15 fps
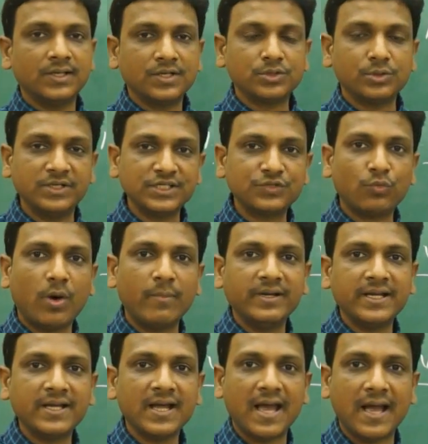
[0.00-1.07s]
So this
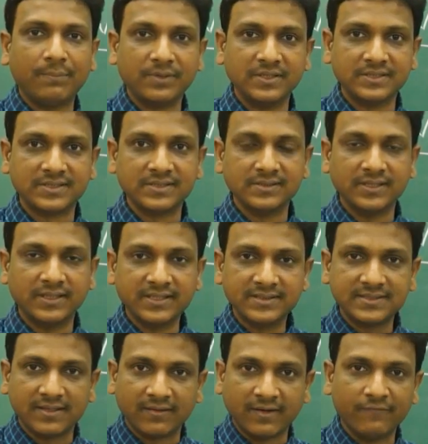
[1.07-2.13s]
vomiting happens, that
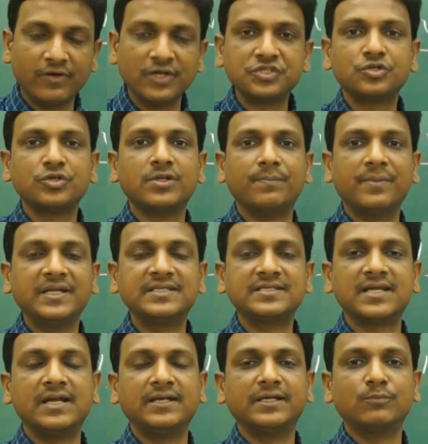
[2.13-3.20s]
is reverse to the
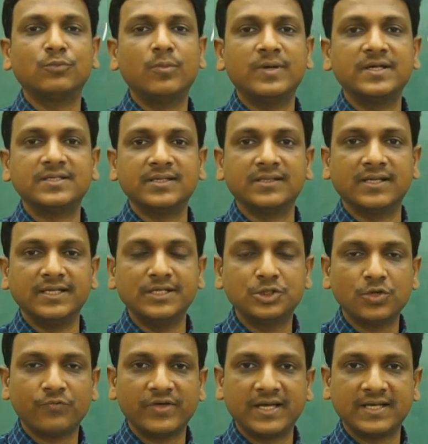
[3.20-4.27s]
peristaltic movements in the
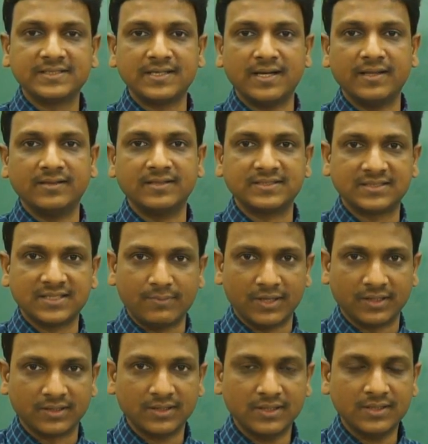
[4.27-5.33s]
esophagus and in the
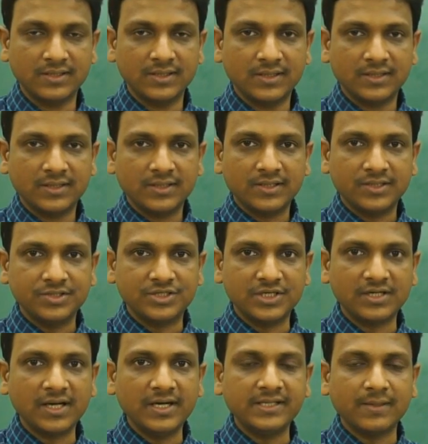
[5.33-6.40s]
stomach.
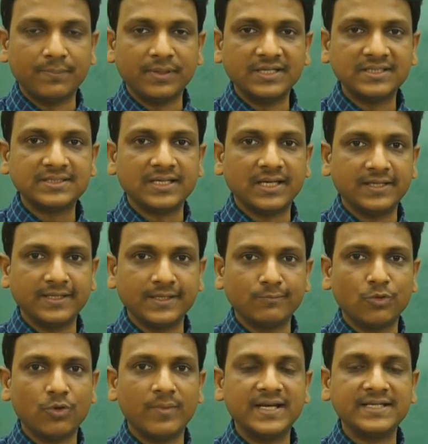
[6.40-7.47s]
Generally, the peristaltic
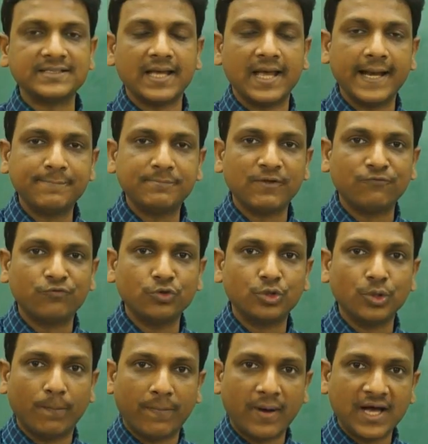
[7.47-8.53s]
movements help the food
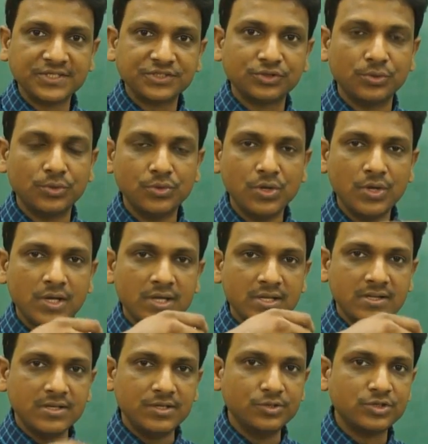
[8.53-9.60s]
to pass through
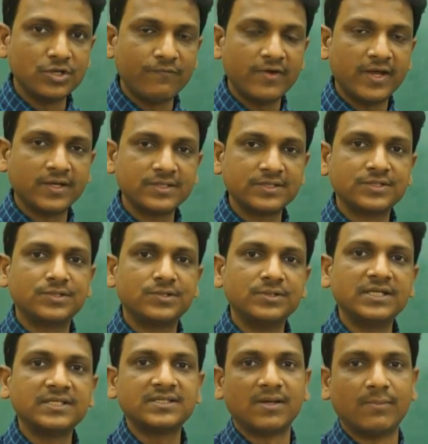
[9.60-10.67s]
the esophagus to
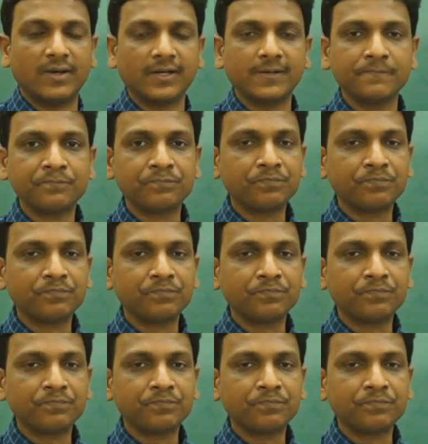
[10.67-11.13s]
the stomach.